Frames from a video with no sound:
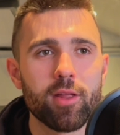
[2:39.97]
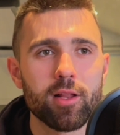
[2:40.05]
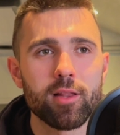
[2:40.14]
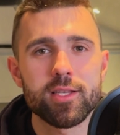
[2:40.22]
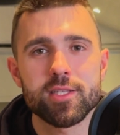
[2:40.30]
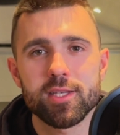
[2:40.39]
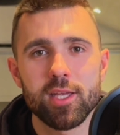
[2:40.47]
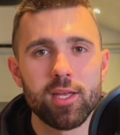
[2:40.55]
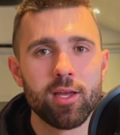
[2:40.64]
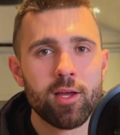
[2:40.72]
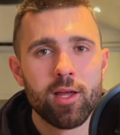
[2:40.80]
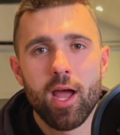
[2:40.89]
Let's
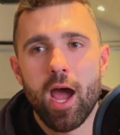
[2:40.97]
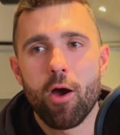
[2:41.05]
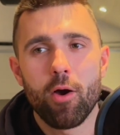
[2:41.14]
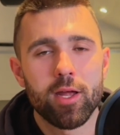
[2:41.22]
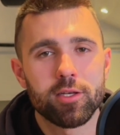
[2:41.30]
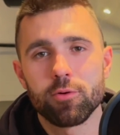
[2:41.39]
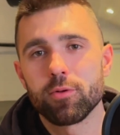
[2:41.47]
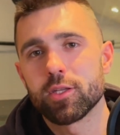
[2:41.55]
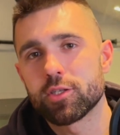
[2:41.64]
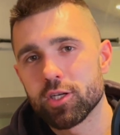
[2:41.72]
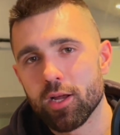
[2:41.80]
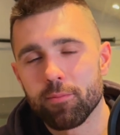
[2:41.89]
see how I do in
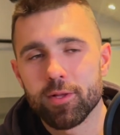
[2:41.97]
the gym.